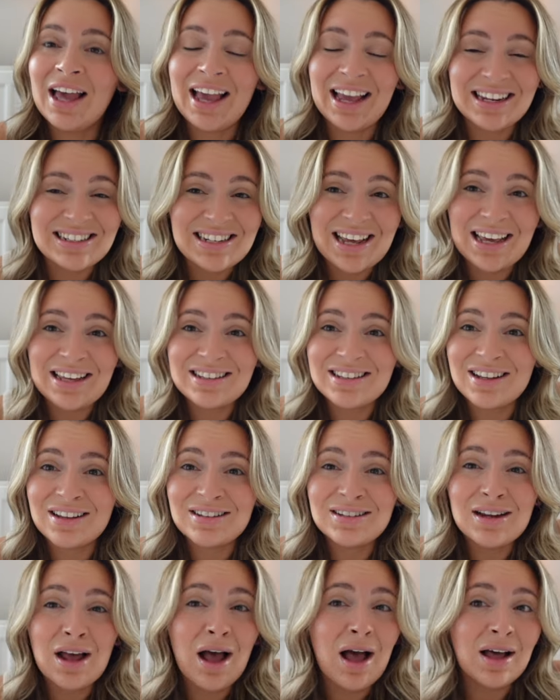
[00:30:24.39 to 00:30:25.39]
It takes
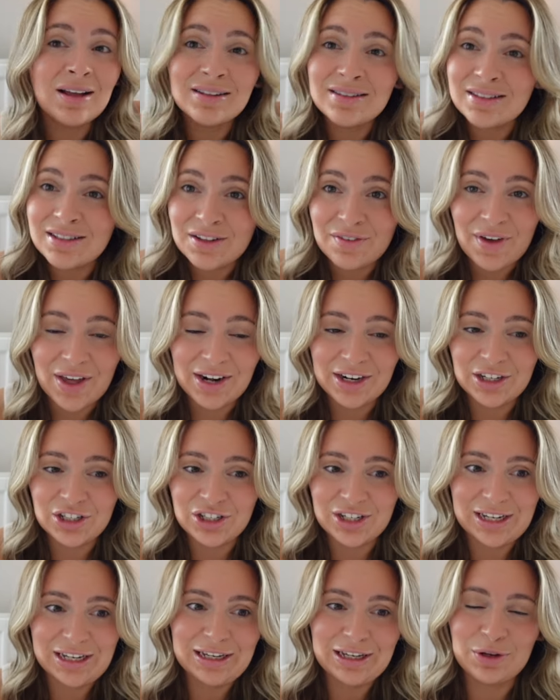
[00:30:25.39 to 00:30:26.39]
tons of
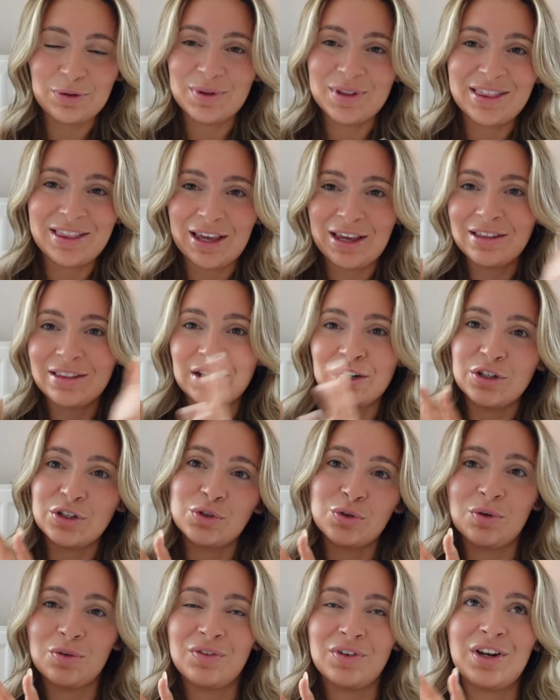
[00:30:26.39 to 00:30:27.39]
energy. You would think that a
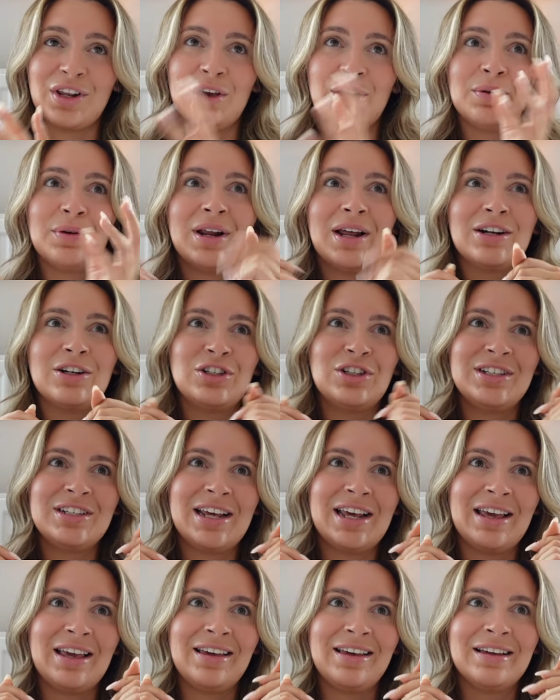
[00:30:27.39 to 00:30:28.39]
short video would actually
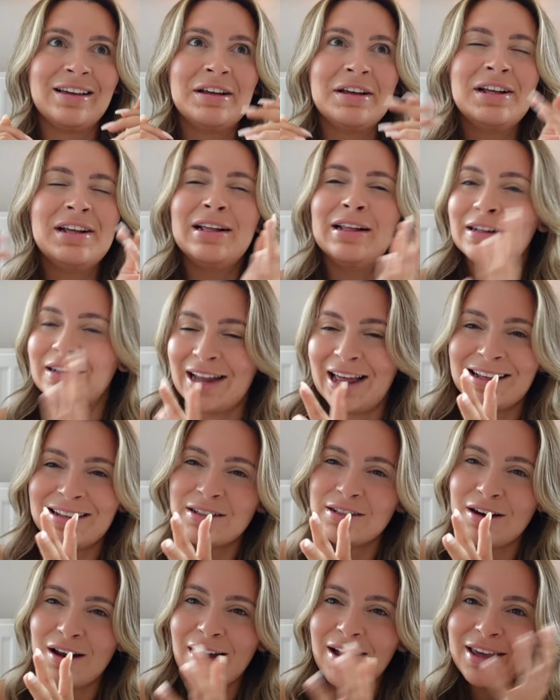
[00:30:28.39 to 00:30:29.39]
take
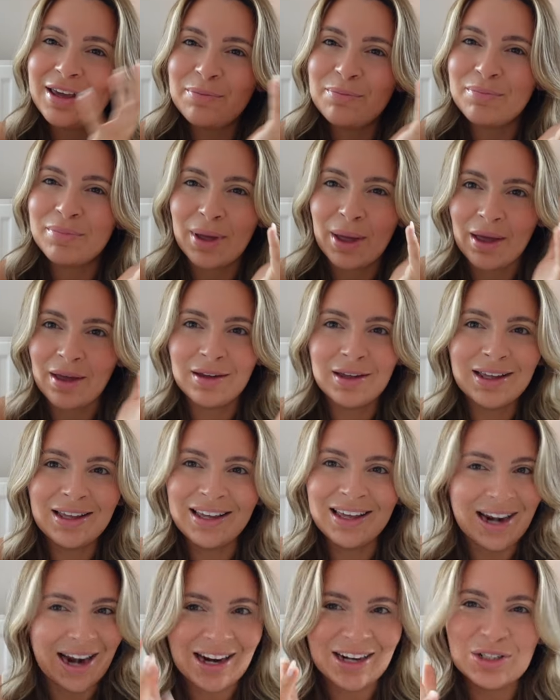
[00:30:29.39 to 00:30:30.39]
less time, but
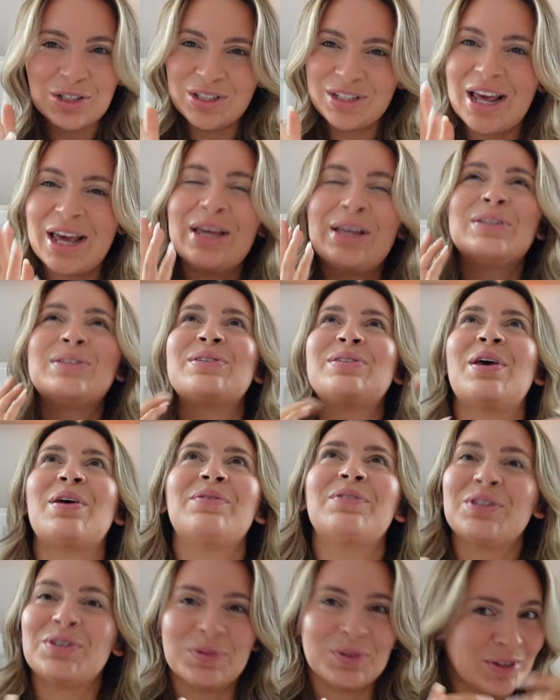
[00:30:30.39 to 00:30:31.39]
it actually takes so
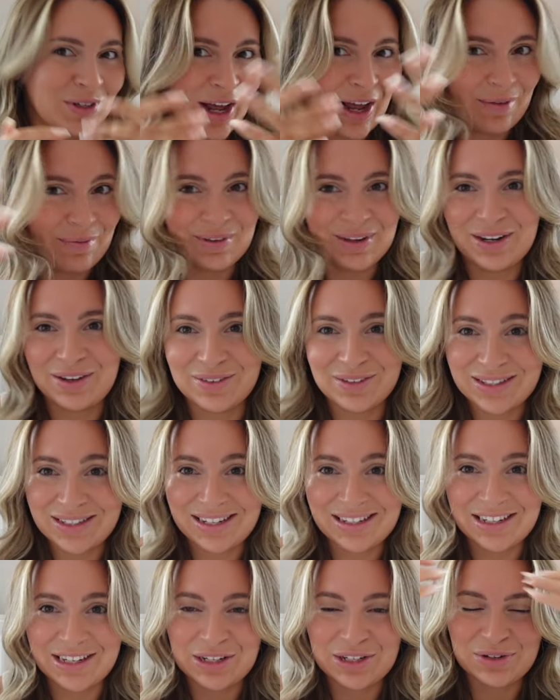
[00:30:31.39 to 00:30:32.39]
much more time than even
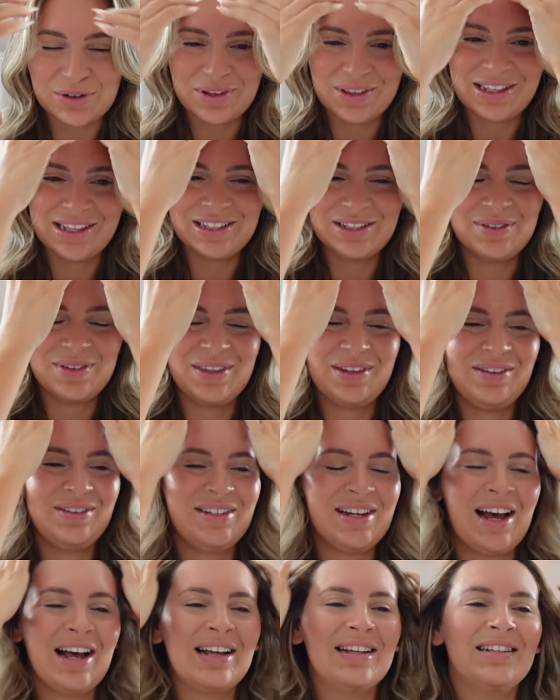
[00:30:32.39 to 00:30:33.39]
sitting and doing this with you
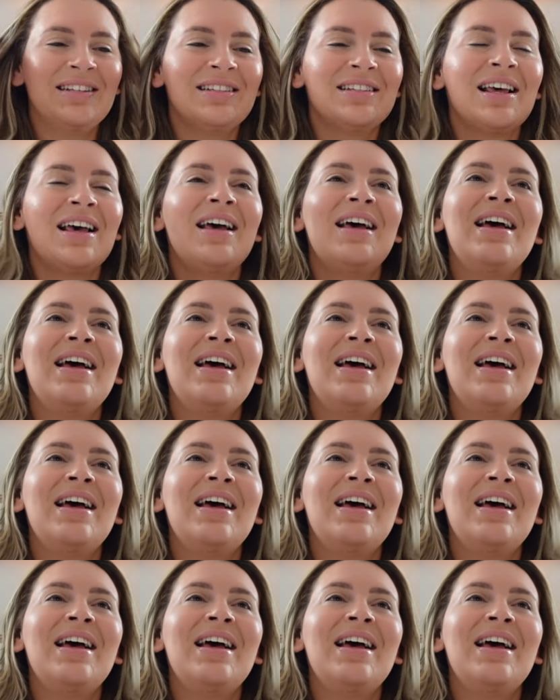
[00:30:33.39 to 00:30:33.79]
does.